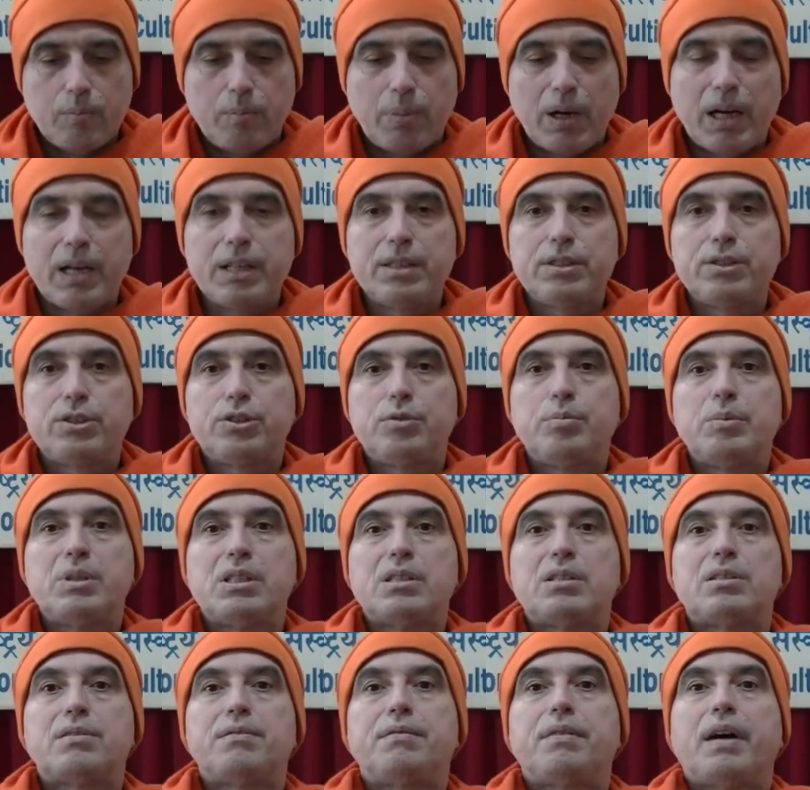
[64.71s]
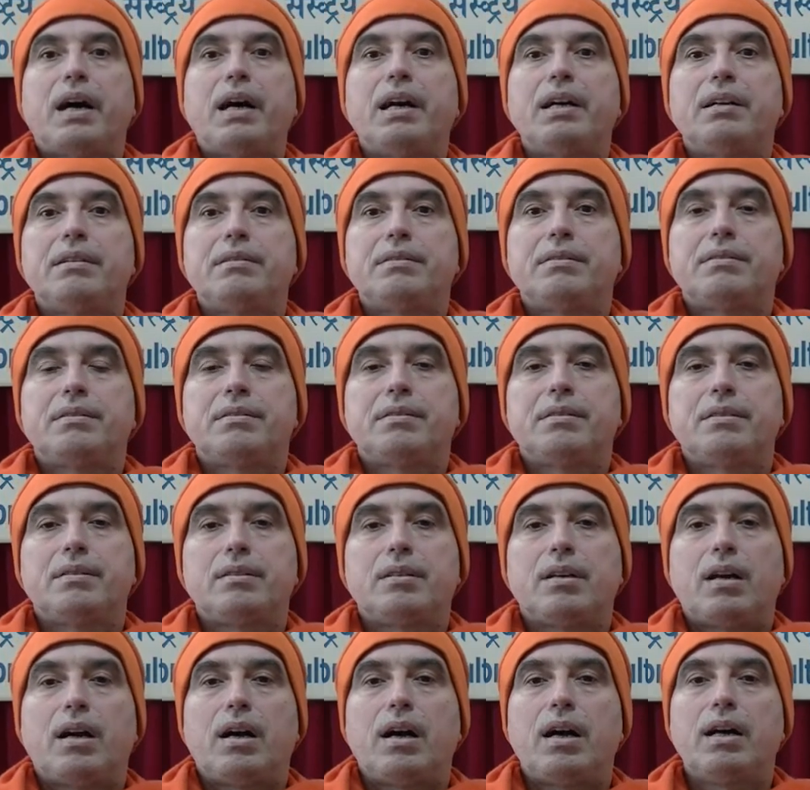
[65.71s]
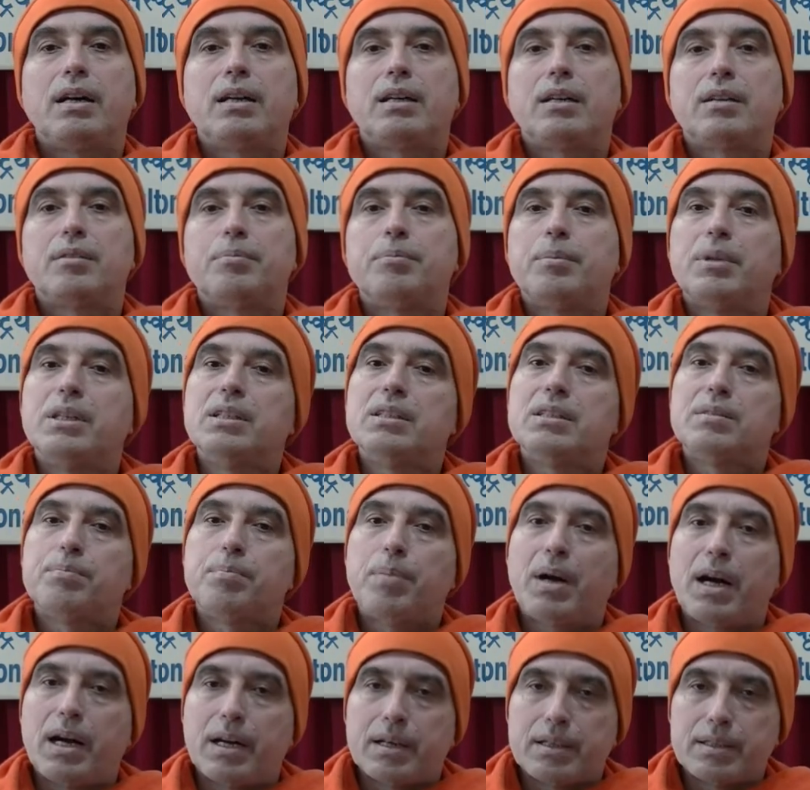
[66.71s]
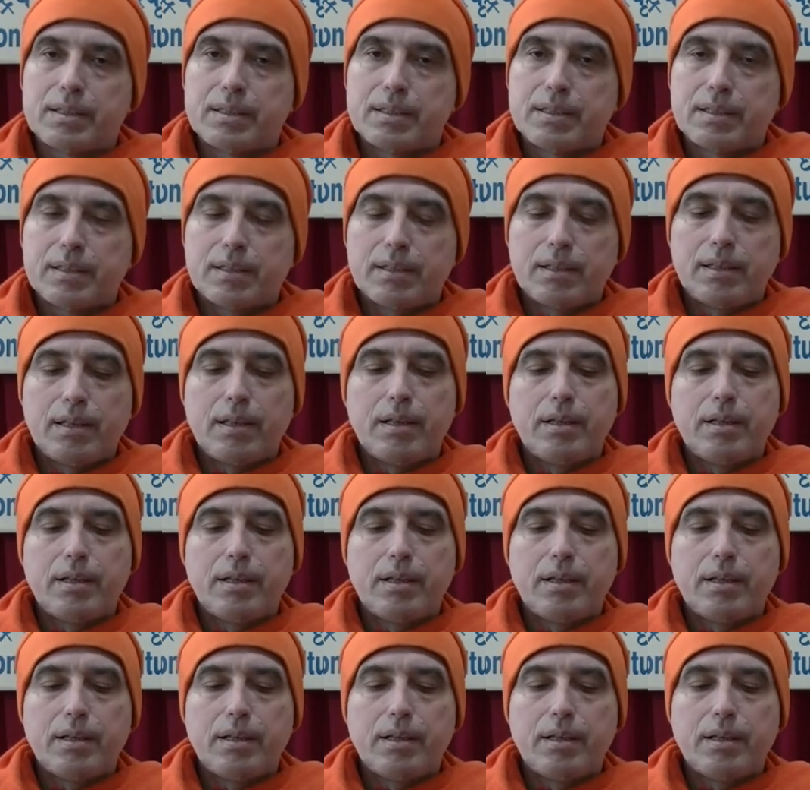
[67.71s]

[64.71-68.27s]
Panch means 5, Ang means parts.